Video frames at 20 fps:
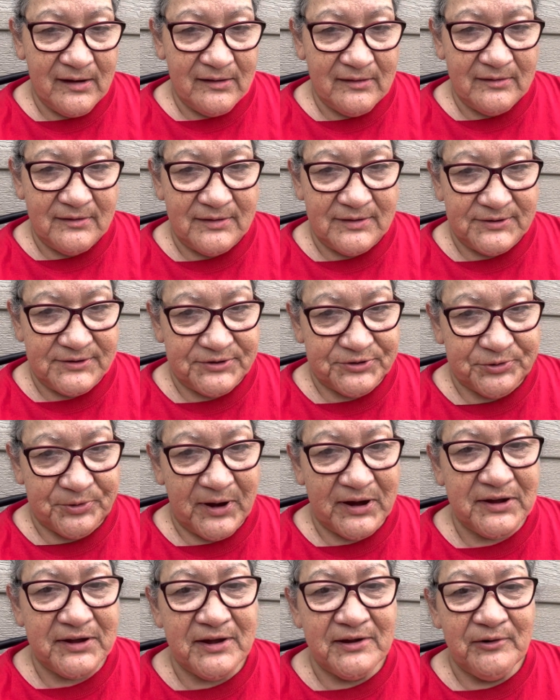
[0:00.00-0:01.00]
His
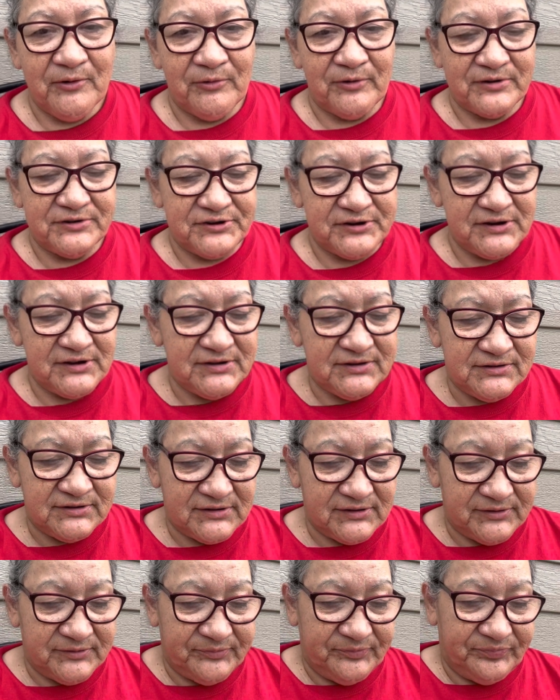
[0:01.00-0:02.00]
drinking orgies,
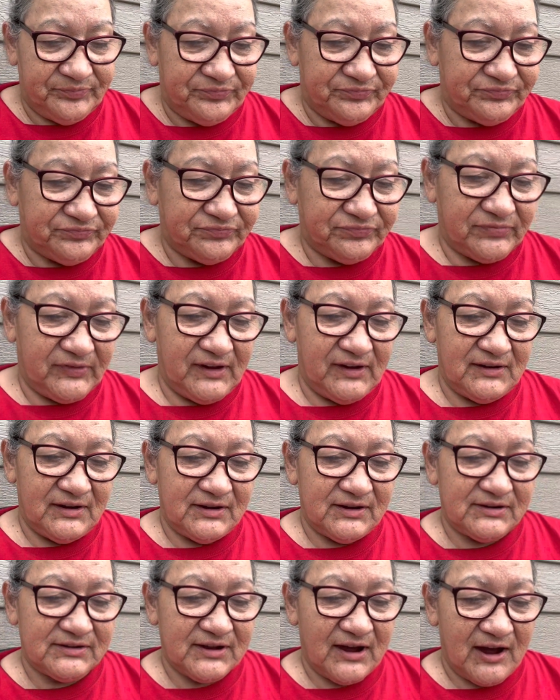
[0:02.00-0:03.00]
in a
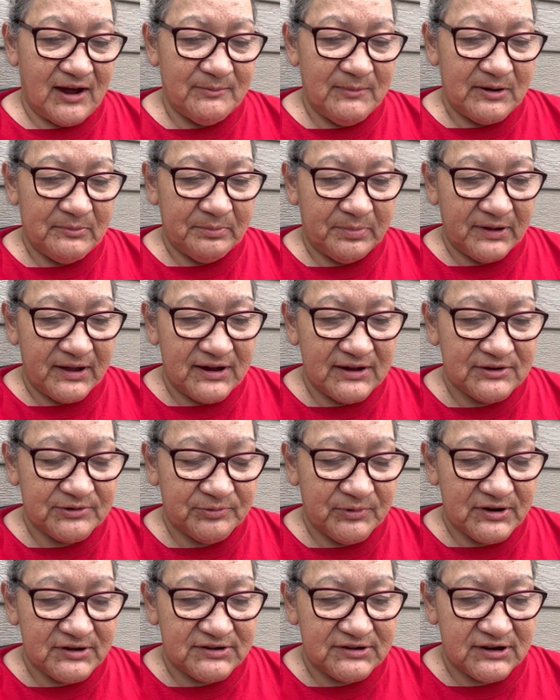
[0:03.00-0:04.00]
time and place
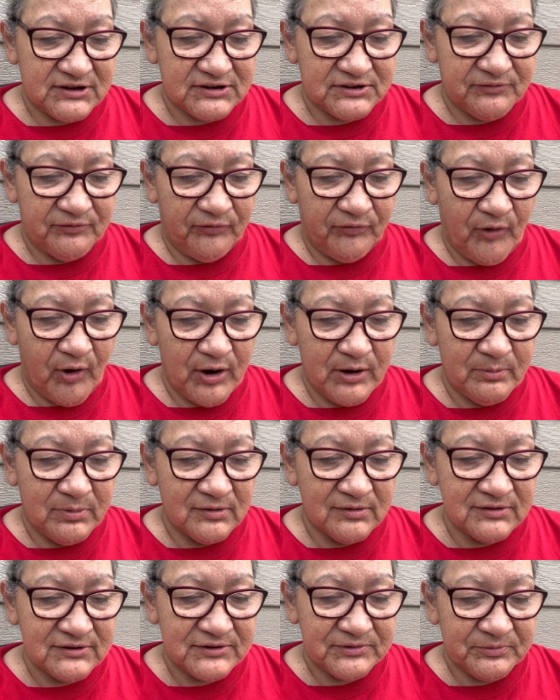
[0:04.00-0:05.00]
where such
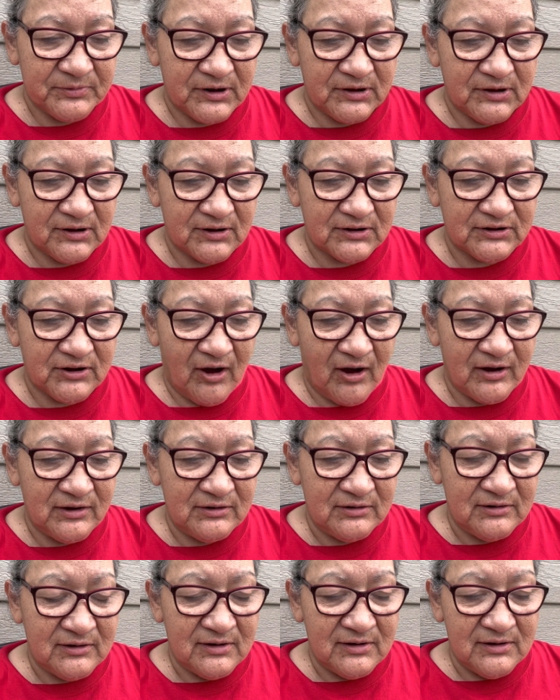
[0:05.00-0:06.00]
foibles were looked on
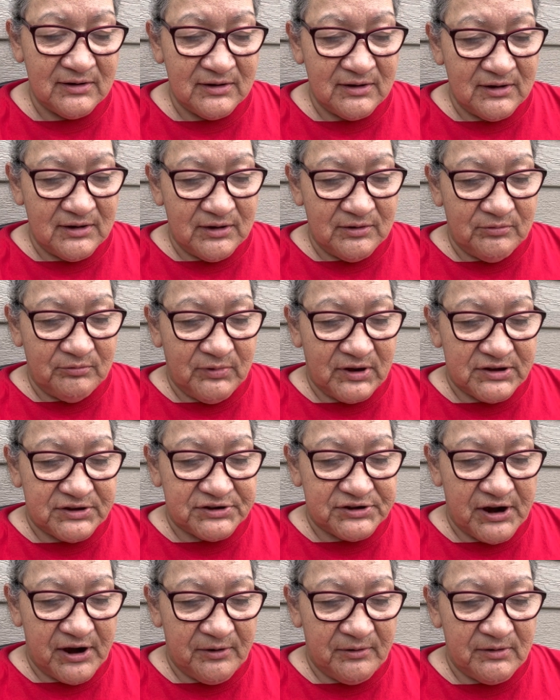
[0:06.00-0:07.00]
with
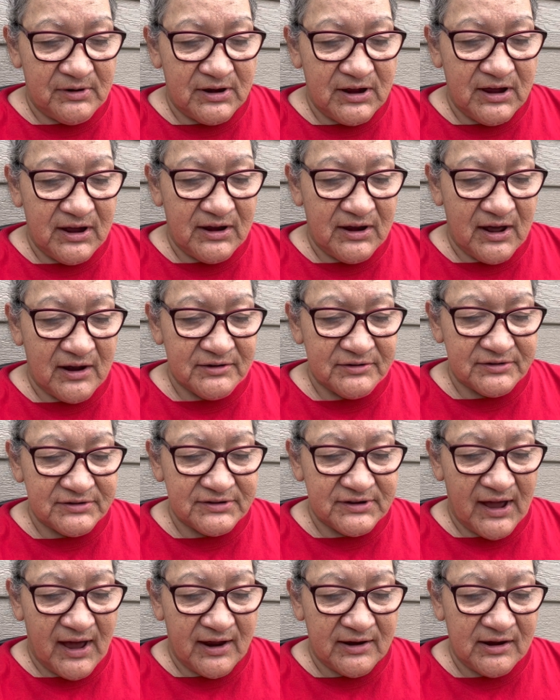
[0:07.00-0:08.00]
charity and
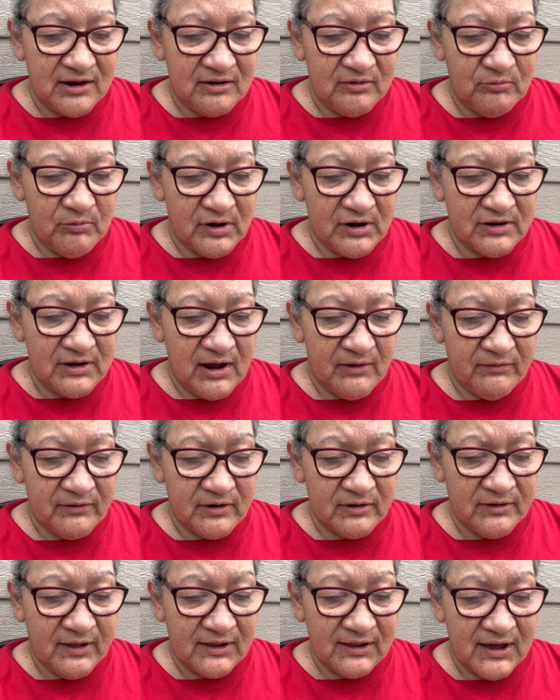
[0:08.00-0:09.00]
understanding, were
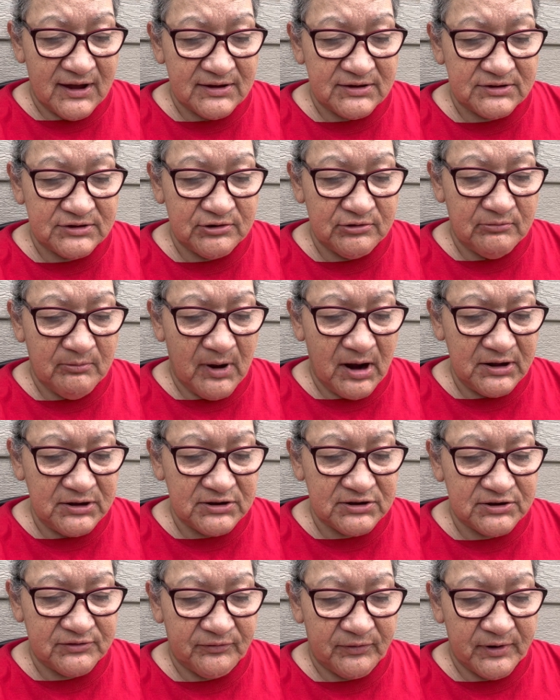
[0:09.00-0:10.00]
nevertheless too
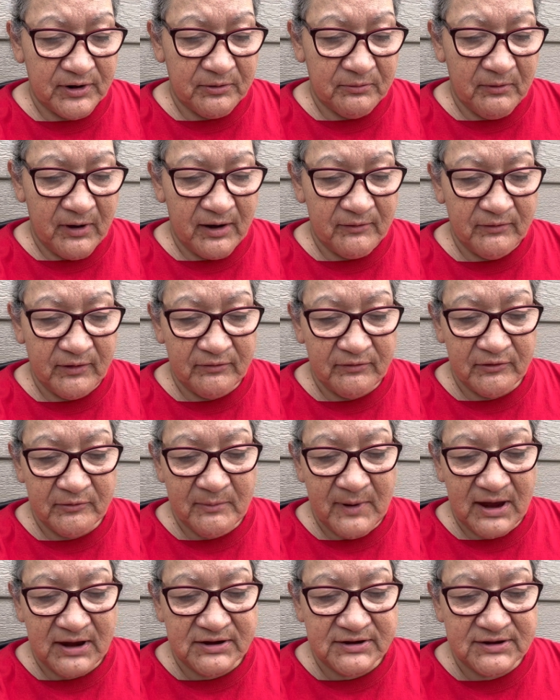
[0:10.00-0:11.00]
much for the Red River
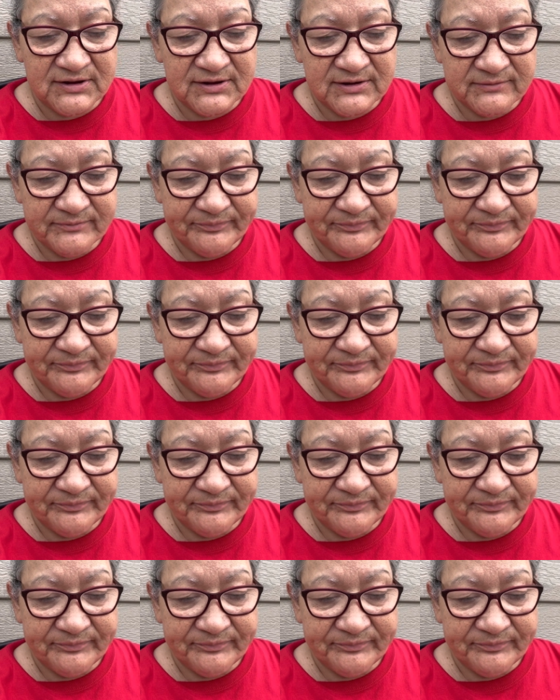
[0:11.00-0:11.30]
Métis.